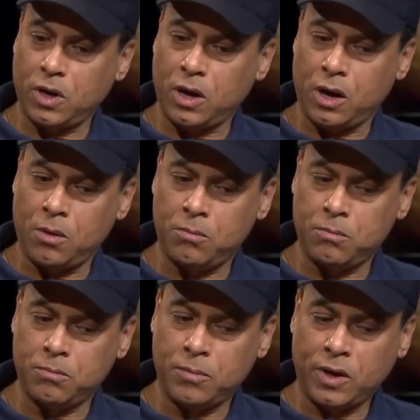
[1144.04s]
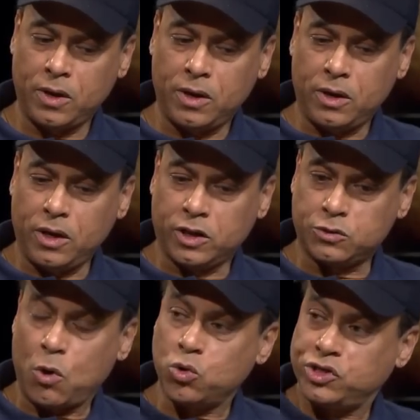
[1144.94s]
um,
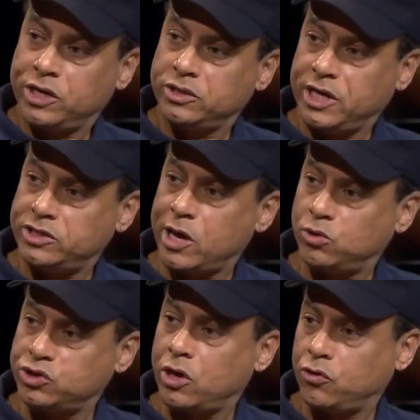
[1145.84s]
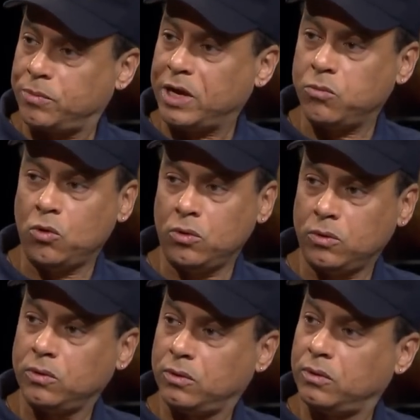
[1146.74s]
exposing details to other people,
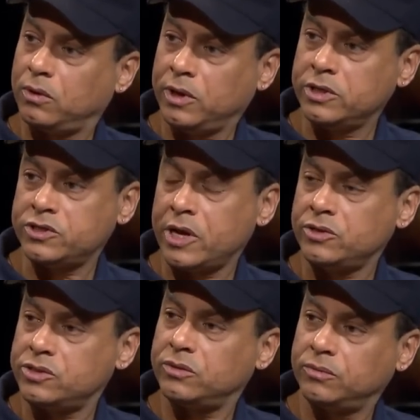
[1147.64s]
in a sense.